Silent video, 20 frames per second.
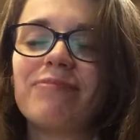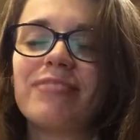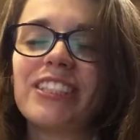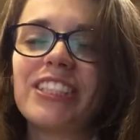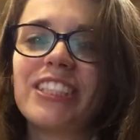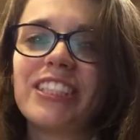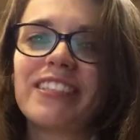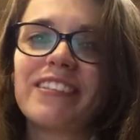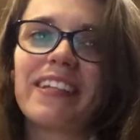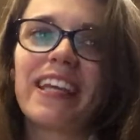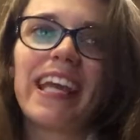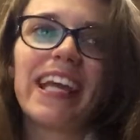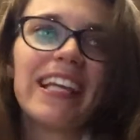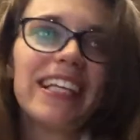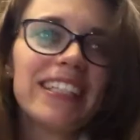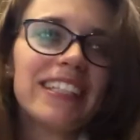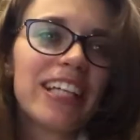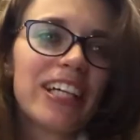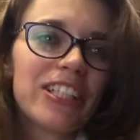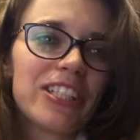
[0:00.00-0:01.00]
just get
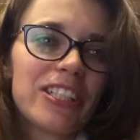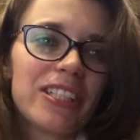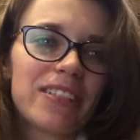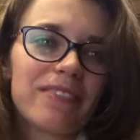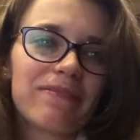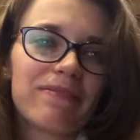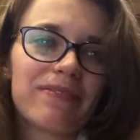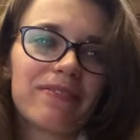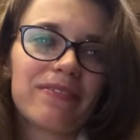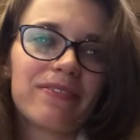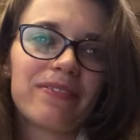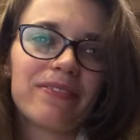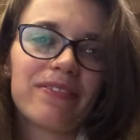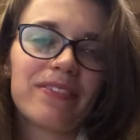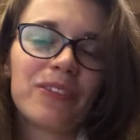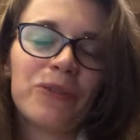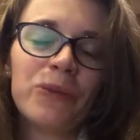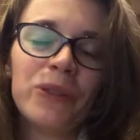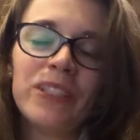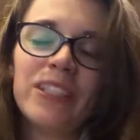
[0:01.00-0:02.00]
in touch.
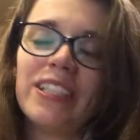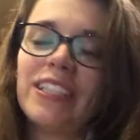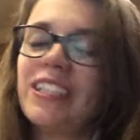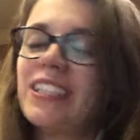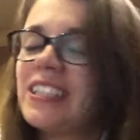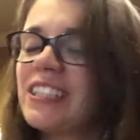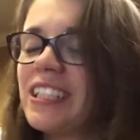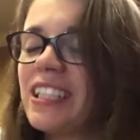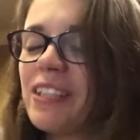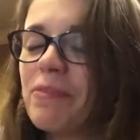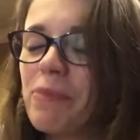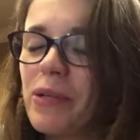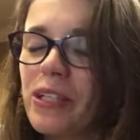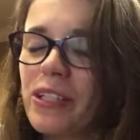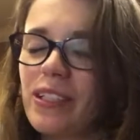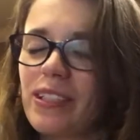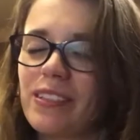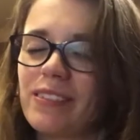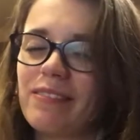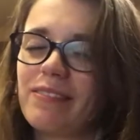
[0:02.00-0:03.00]
We did a little bit